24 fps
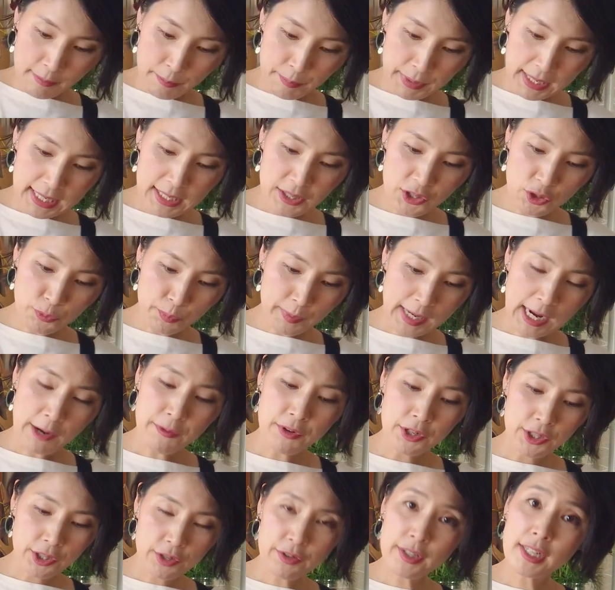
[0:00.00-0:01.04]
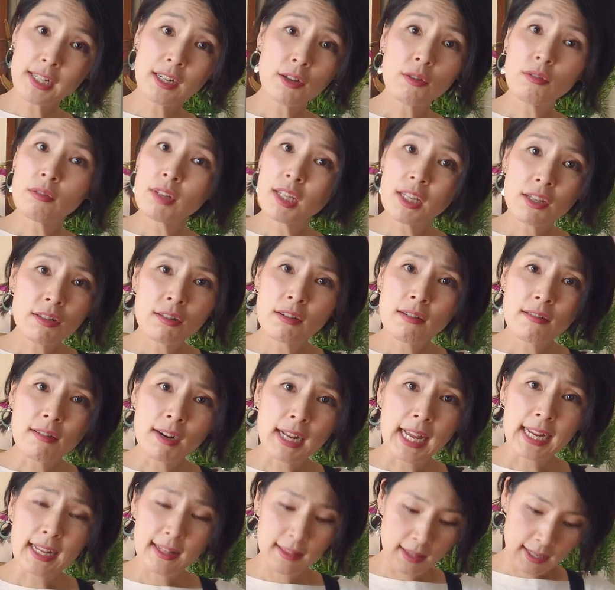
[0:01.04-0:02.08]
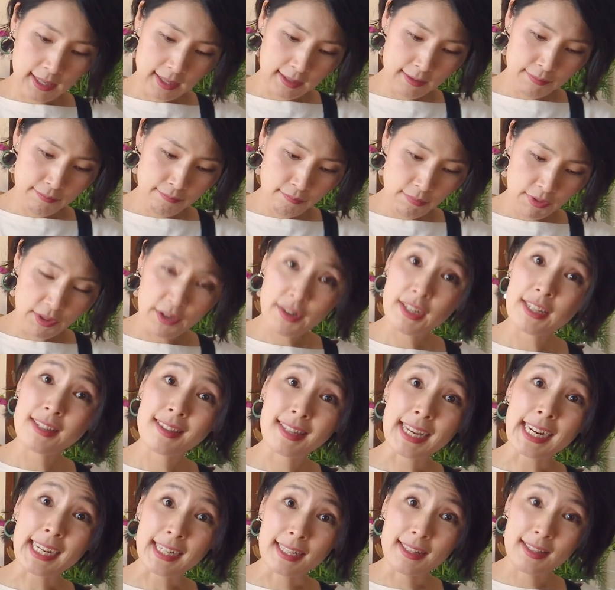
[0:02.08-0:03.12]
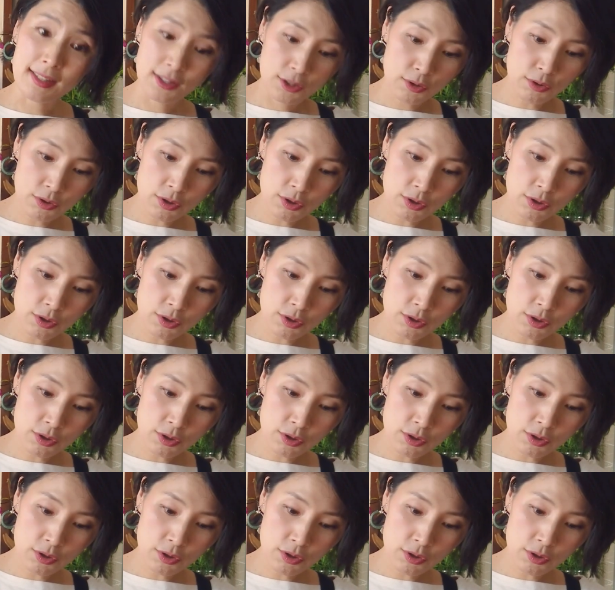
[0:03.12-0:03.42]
And bean sprout, you can only cook like 30 seconds.